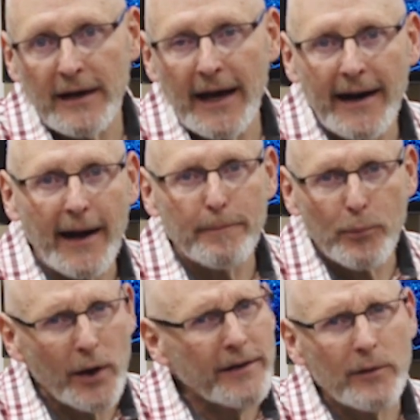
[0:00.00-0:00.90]
And I
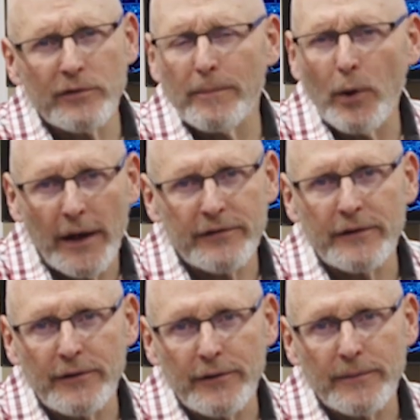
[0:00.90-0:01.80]
pray that it was a blessing
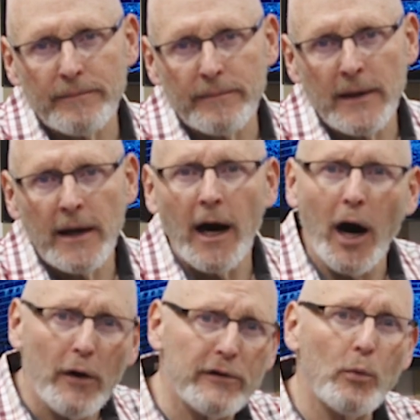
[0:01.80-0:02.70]
to you.
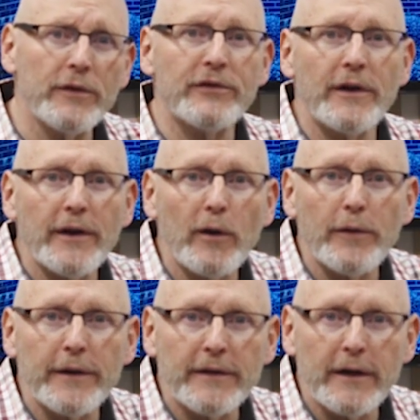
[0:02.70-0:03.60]
I also want you to know that,